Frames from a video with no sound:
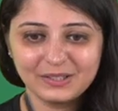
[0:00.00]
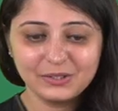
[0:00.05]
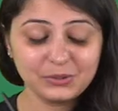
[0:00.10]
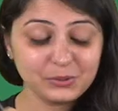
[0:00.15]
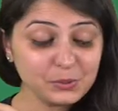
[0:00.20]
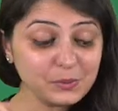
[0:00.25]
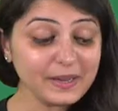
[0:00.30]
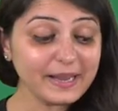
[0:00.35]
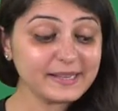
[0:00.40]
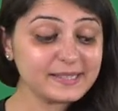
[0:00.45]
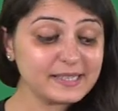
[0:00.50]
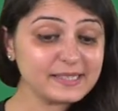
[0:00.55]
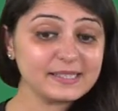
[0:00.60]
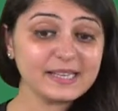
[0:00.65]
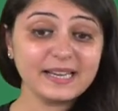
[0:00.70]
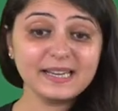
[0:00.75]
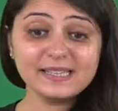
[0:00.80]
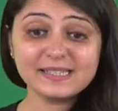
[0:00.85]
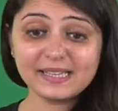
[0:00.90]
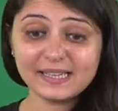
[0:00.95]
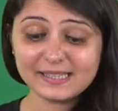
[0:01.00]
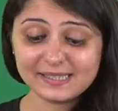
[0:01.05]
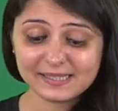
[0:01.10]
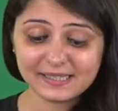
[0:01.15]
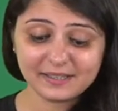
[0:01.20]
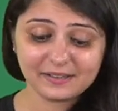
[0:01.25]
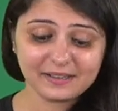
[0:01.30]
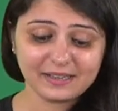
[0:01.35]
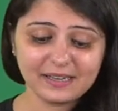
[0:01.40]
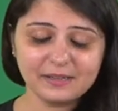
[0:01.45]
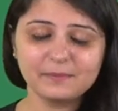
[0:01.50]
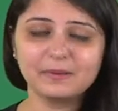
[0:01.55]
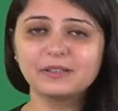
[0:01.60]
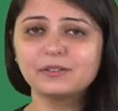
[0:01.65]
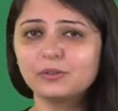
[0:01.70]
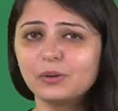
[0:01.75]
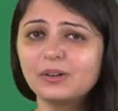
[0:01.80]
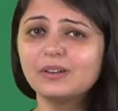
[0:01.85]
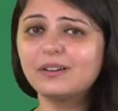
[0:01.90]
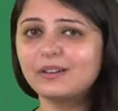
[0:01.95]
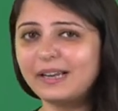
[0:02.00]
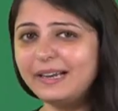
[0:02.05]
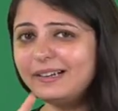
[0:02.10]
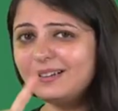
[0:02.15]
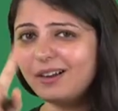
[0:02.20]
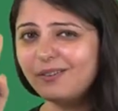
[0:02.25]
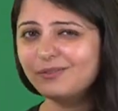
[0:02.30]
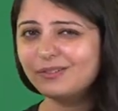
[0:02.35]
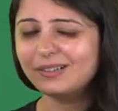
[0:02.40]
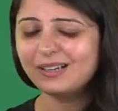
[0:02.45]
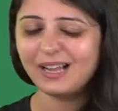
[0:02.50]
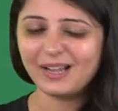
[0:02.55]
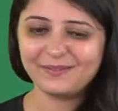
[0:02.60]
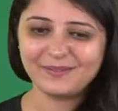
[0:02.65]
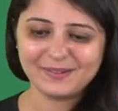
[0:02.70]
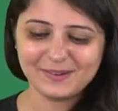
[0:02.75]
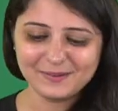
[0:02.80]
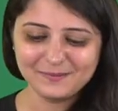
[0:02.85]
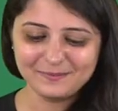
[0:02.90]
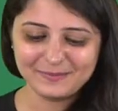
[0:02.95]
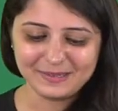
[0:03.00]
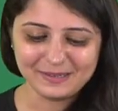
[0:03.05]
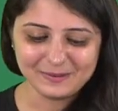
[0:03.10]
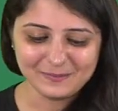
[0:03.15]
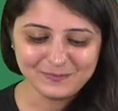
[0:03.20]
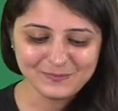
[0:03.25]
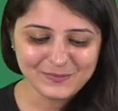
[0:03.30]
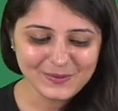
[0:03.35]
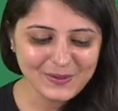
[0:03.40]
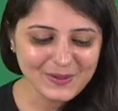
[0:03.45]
You do exercise, that's great, but not right after having a meal.